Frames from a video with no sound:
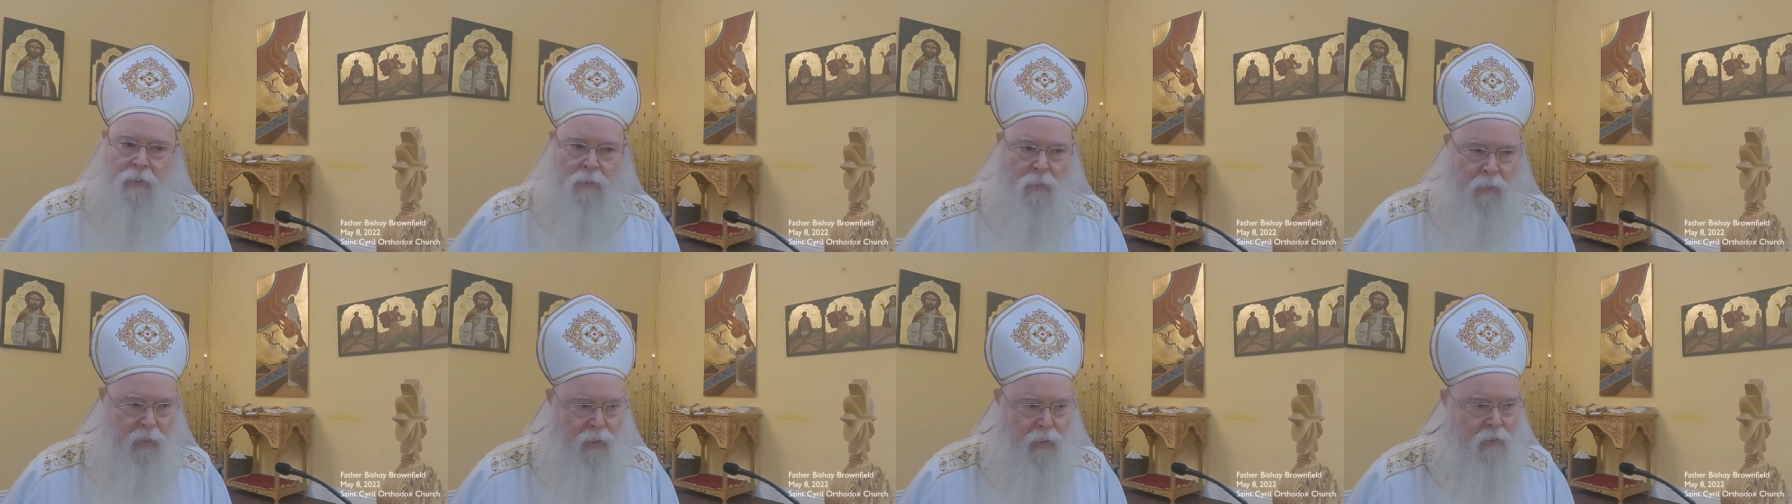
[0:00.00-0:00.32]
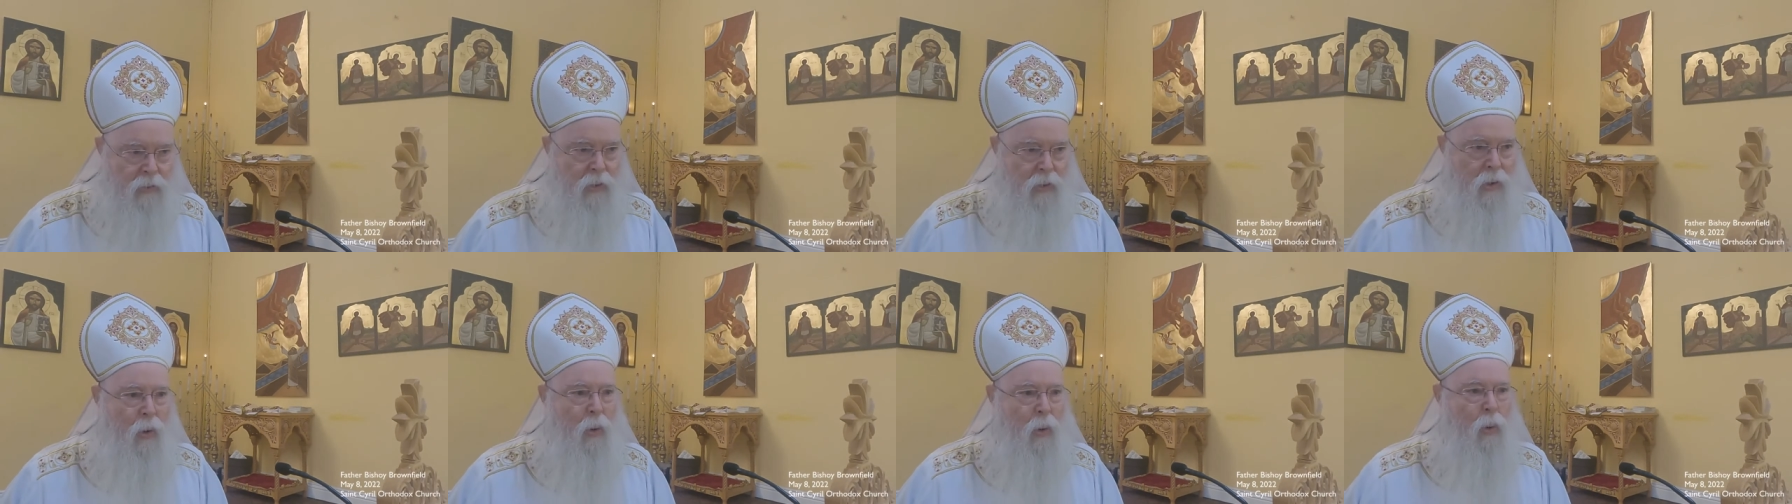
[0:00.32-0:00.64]
We
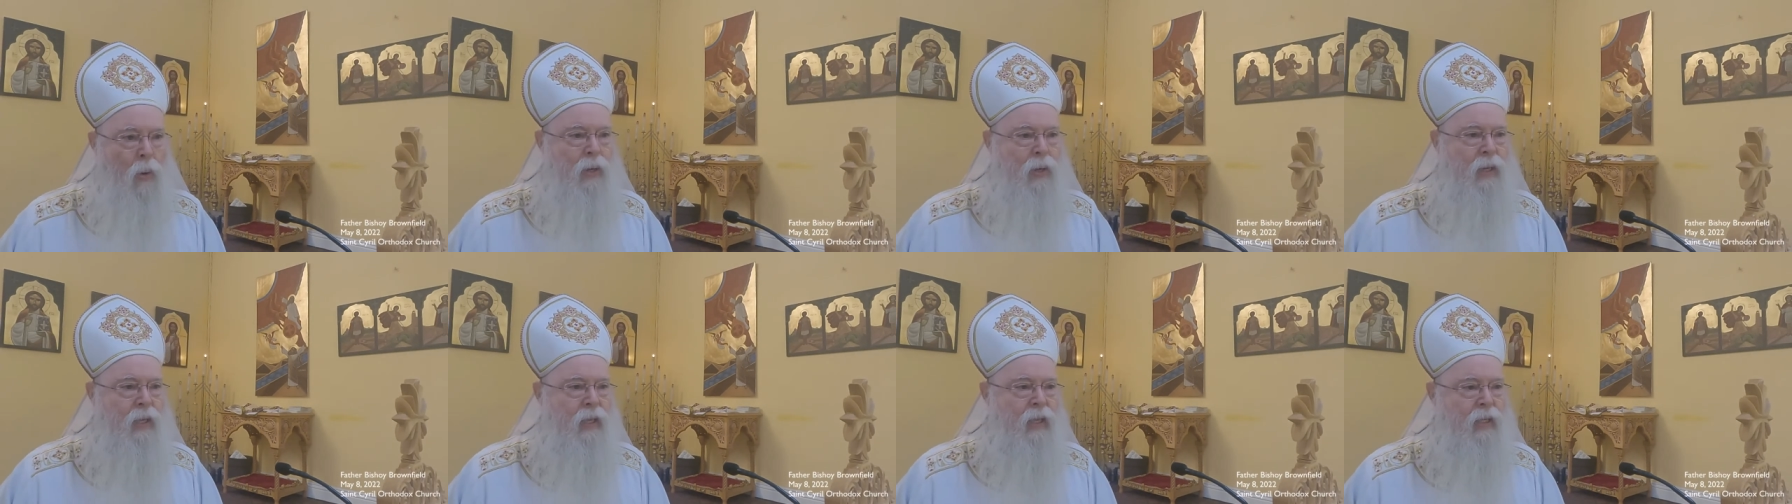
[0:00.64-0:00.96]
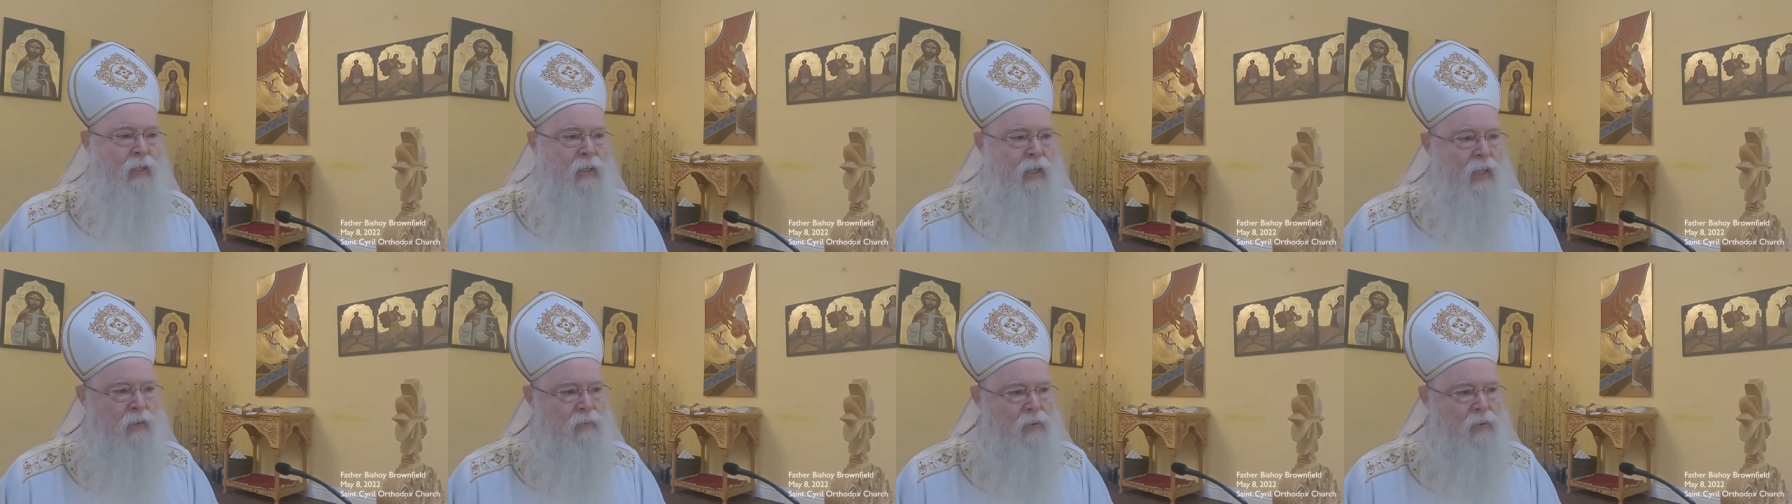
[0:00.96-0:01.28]
know what he
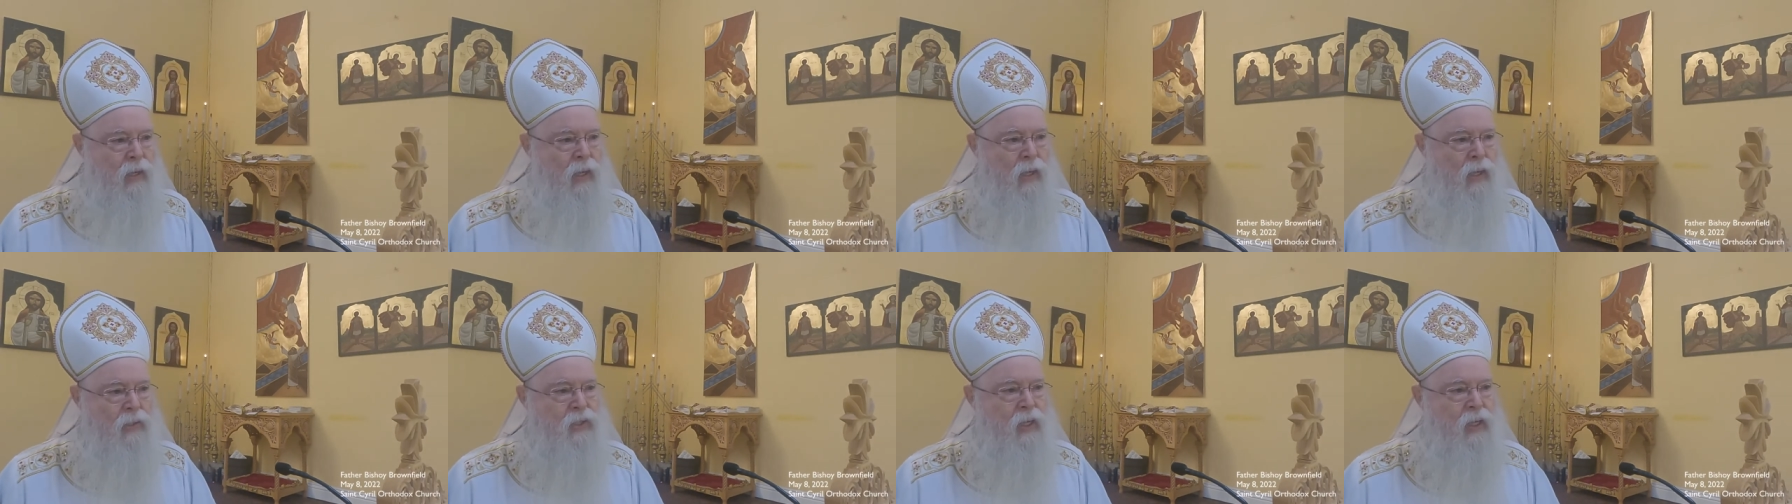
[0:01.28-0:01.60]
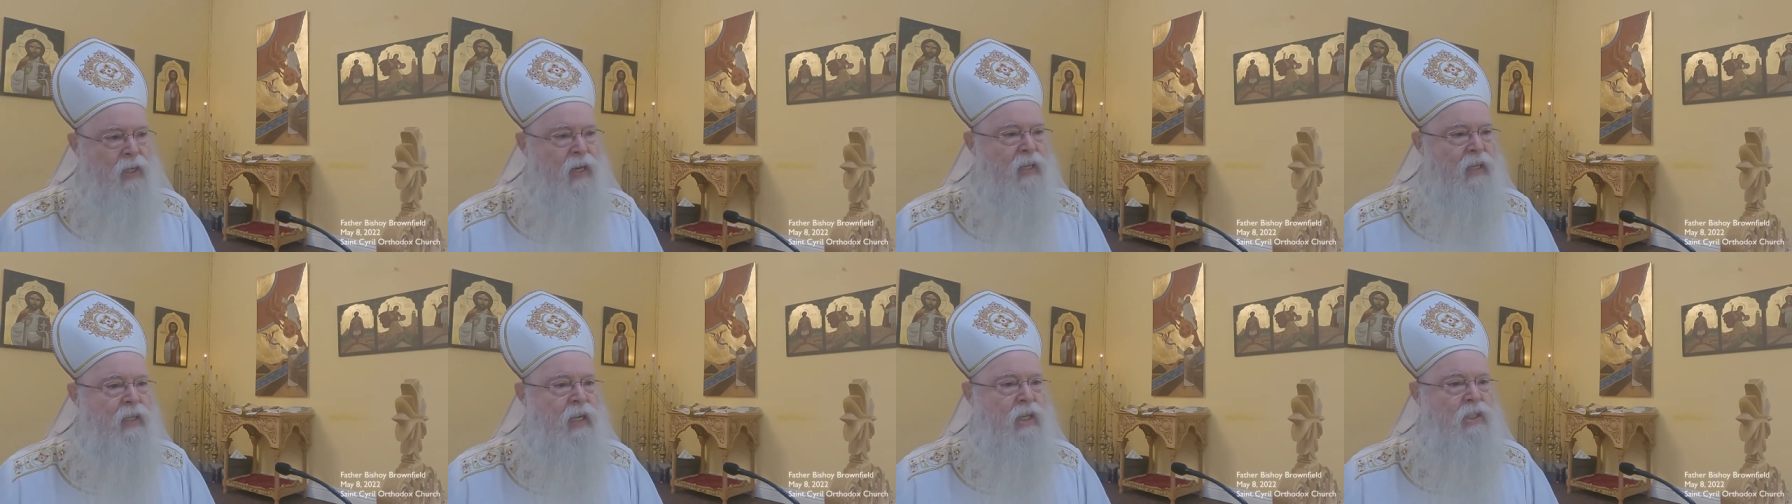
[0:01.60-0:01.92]
had given us.
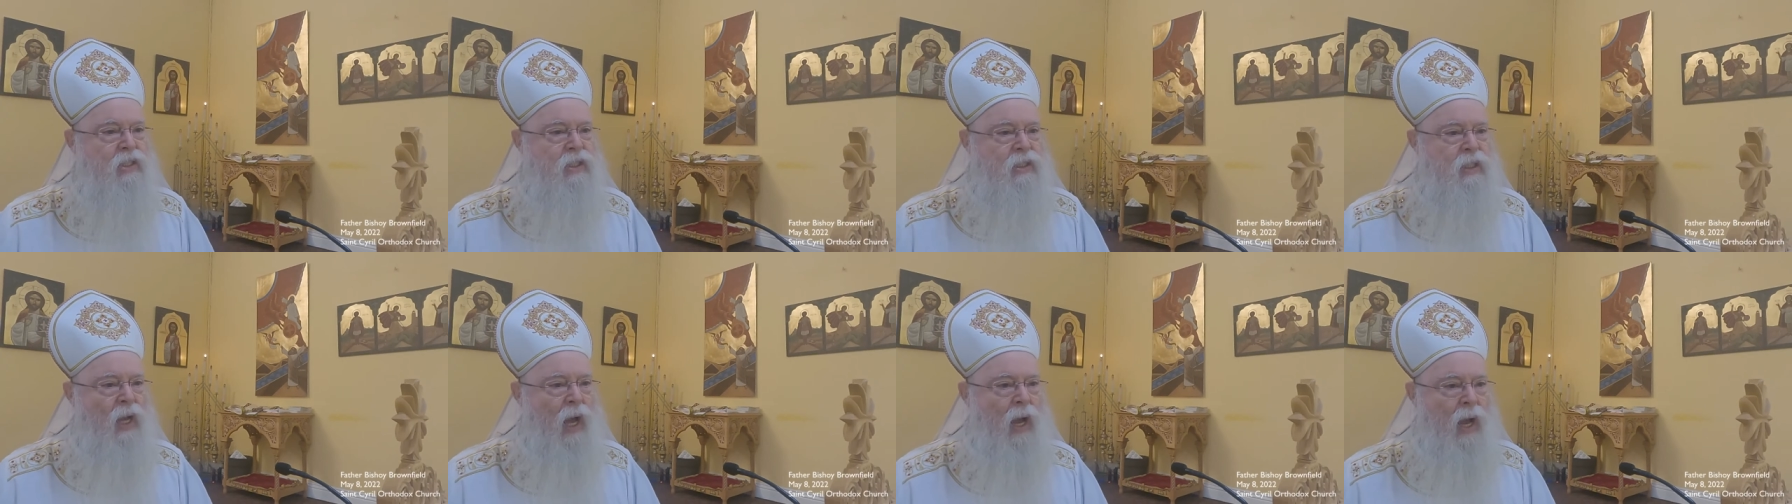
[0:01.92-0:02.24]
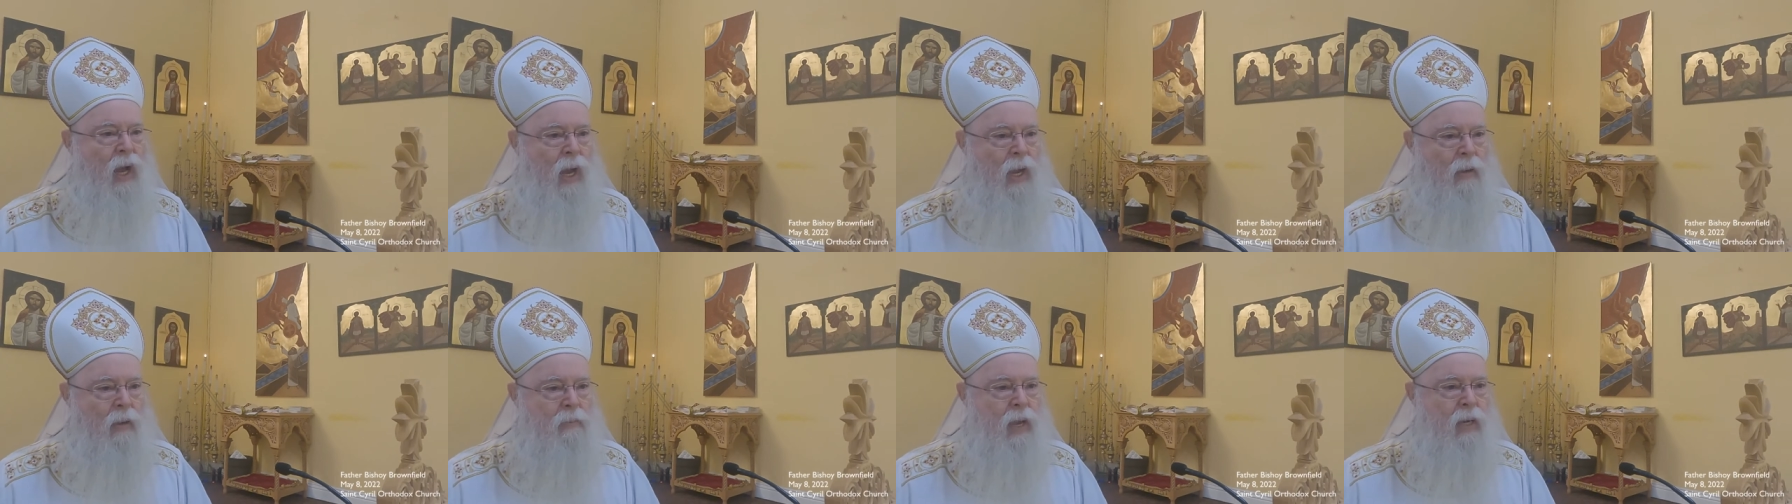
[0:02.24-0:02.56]
And in each
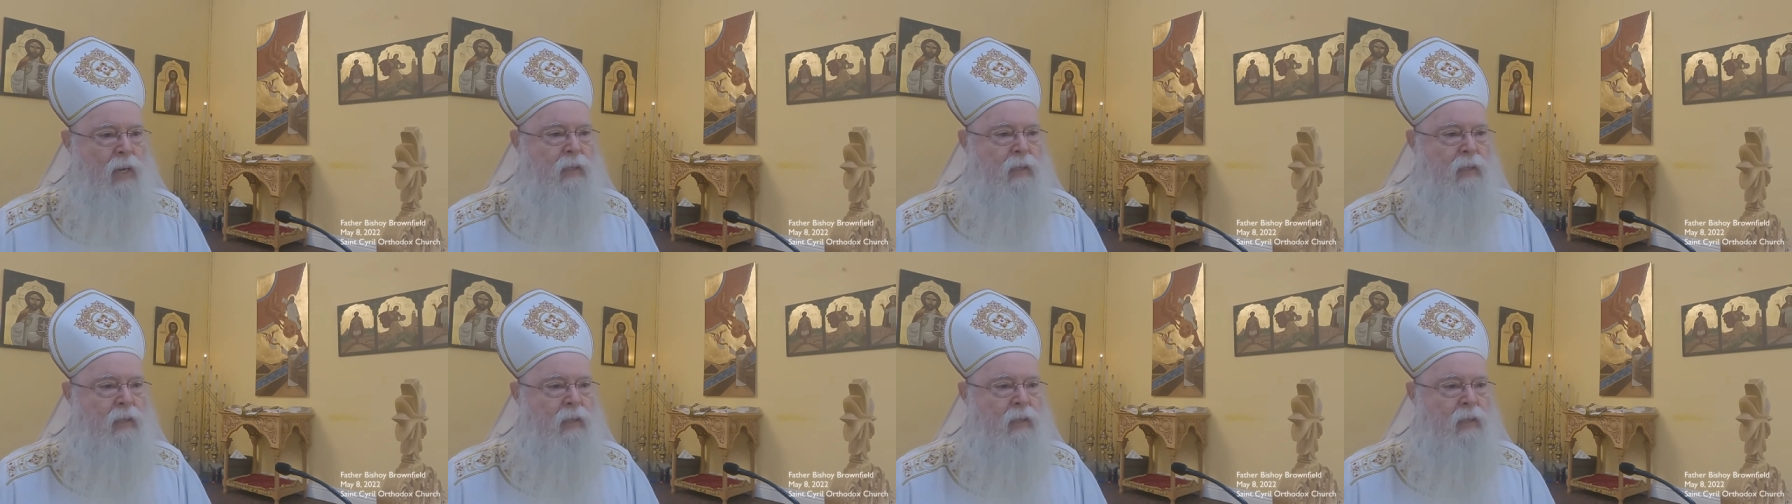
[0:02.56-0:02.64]
time,